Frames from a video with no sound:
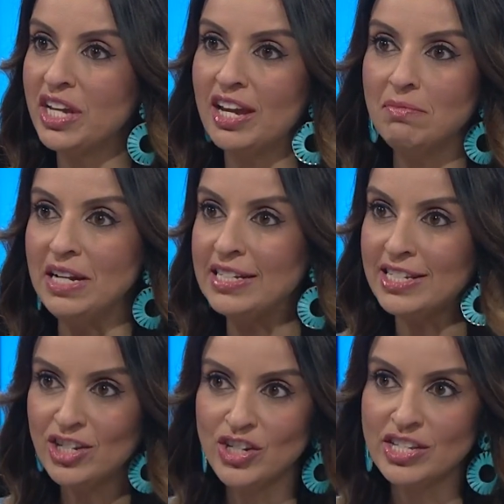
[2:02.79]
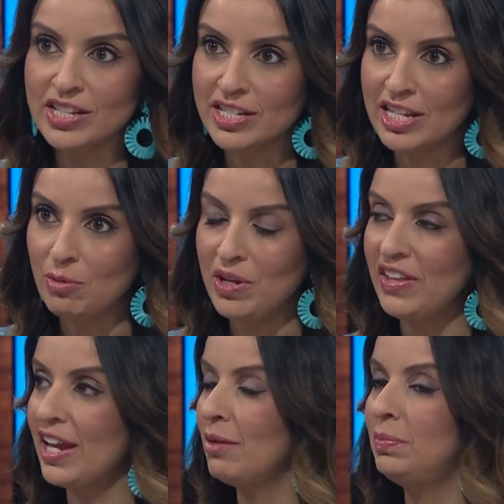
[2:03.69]
can't make decisions in the same way.
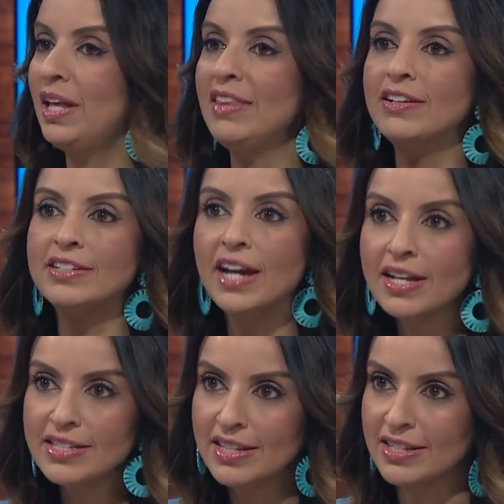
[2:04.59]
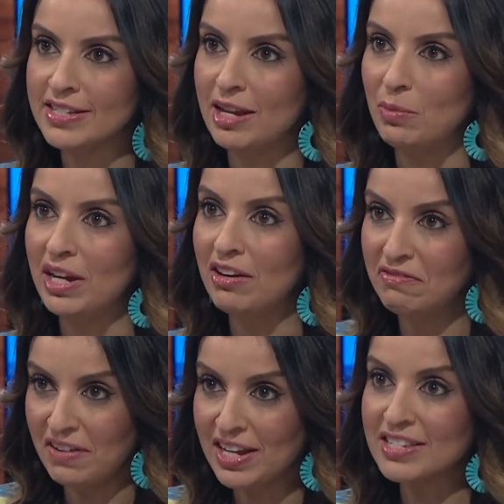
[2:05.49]
They can't plan their tasks in the same way. It
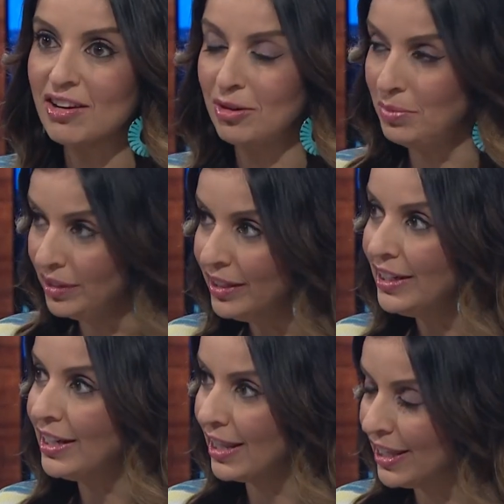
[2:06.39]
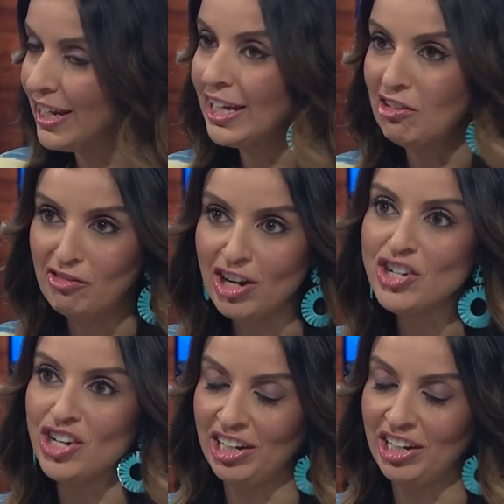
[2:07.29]
affects our ability to think and function.